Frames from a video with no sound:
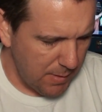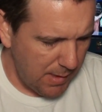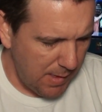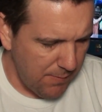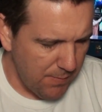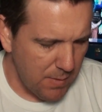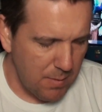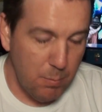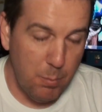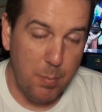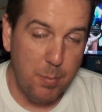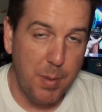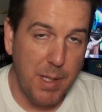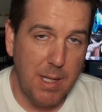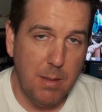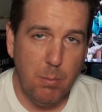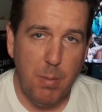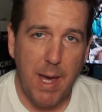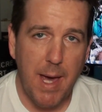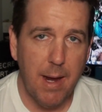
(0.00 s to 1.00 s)
even
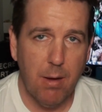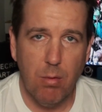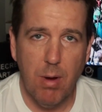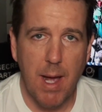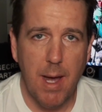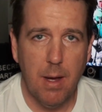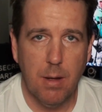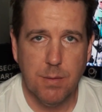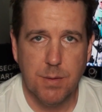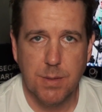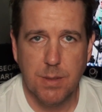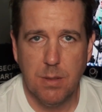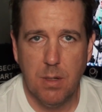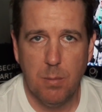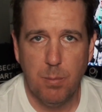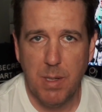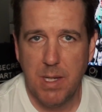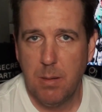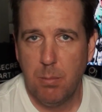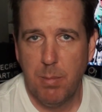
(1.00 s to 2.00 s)
beanbag rounds, you know,
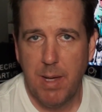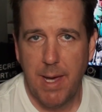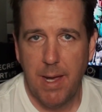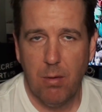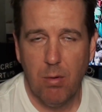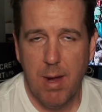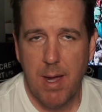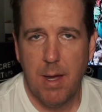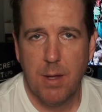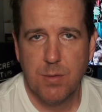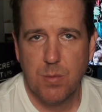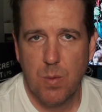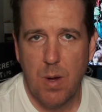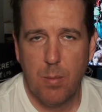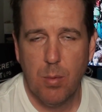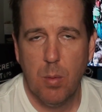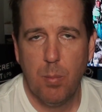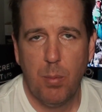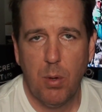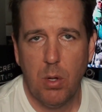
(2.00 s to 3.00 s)
beanbag rounds,
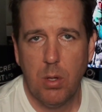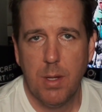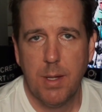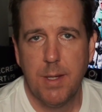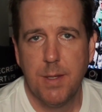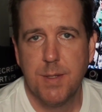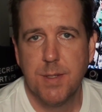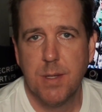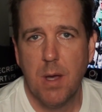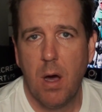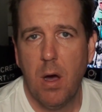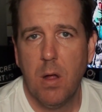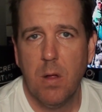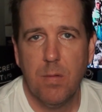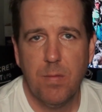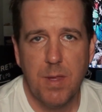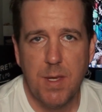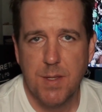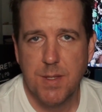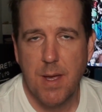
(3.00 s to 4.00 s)
rubber bullets, all
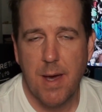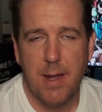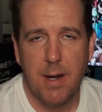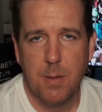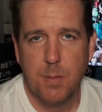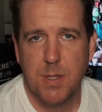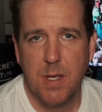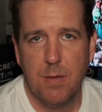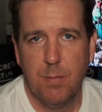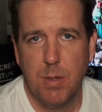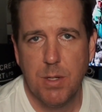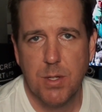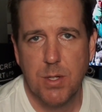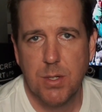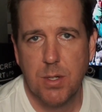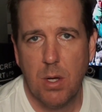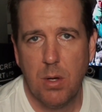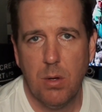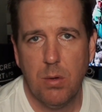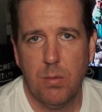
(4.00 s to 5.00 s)
of these items have been
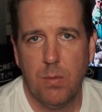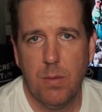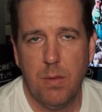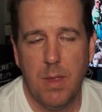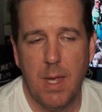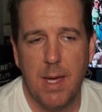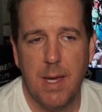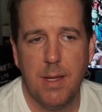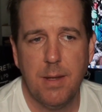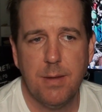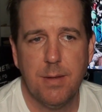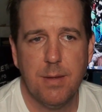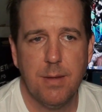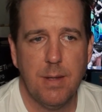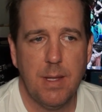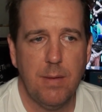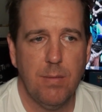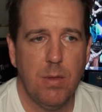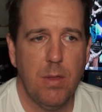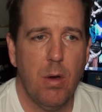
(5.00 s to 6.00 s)
shown that
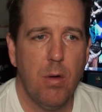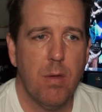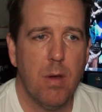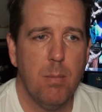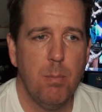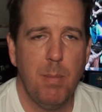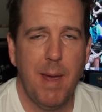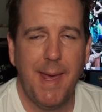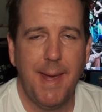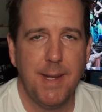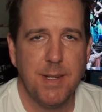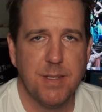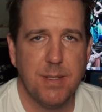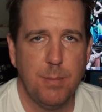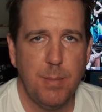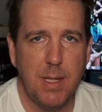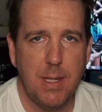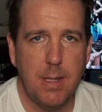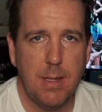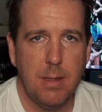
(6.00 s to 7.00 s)
even though they're made to
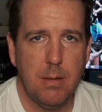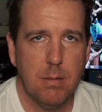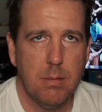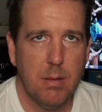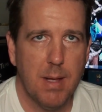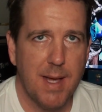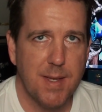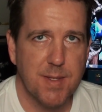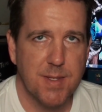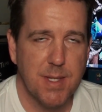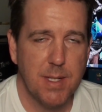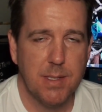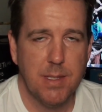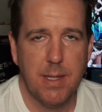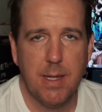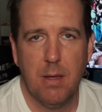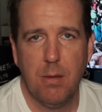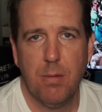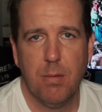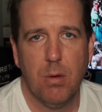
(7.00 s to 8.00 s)
be less than
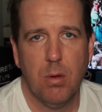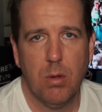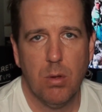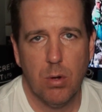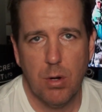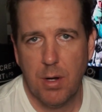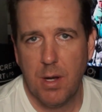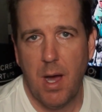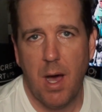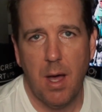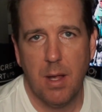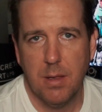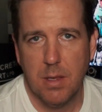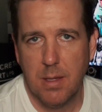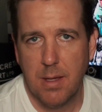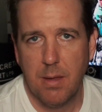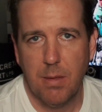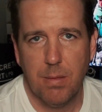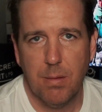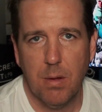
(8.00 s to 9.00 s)
lethal or non
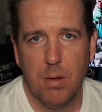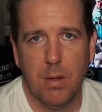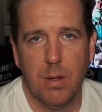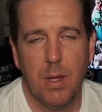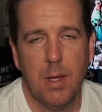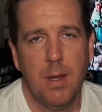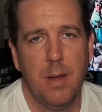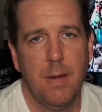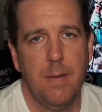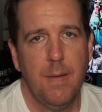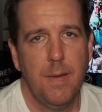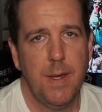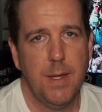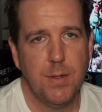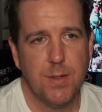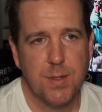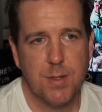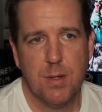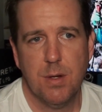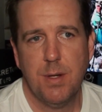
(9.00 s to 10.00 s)
lethal,
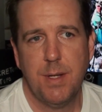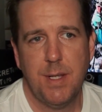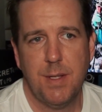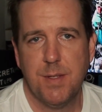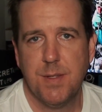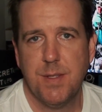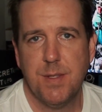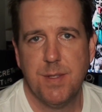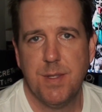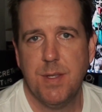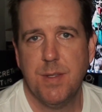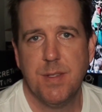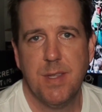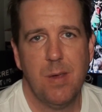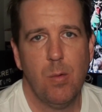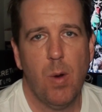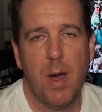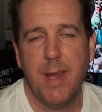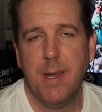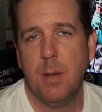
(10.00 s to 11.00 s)
in certain instances
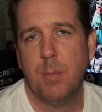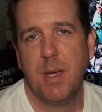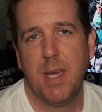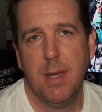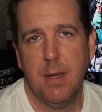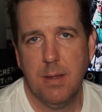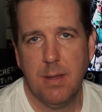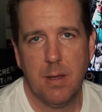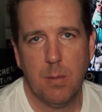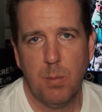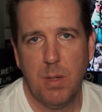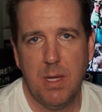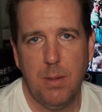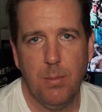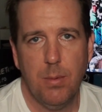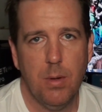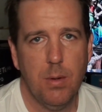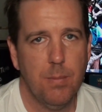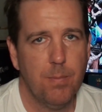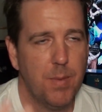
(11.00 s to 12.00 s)
they wind up killing
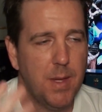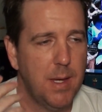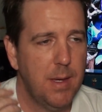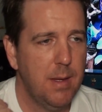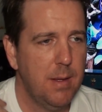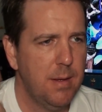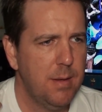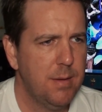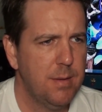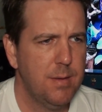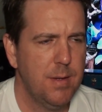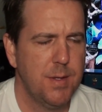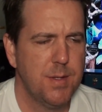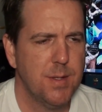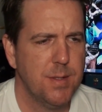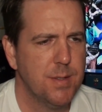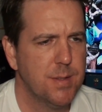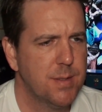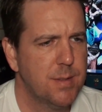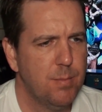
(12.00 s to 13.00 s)
people. And it
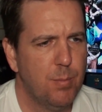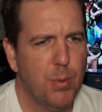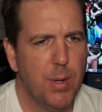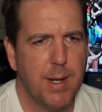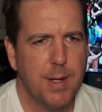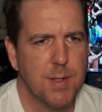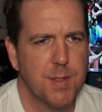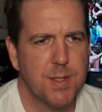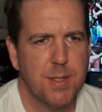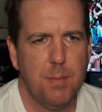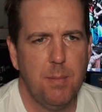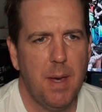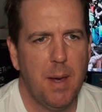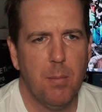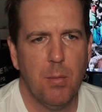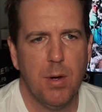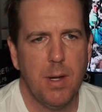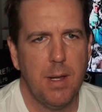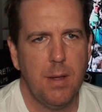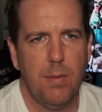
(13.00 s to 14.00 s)
just brings to
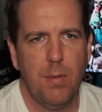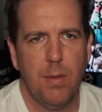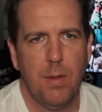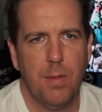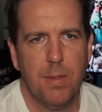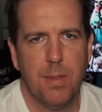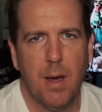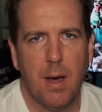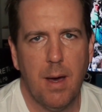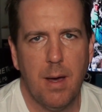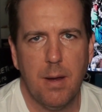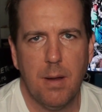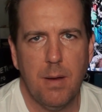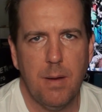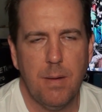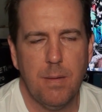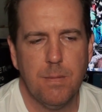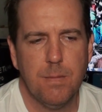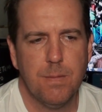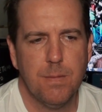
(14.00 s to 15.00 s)
memory the thought
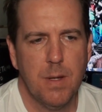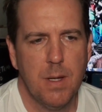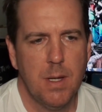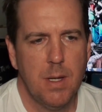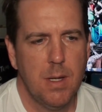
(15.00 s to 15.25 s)
of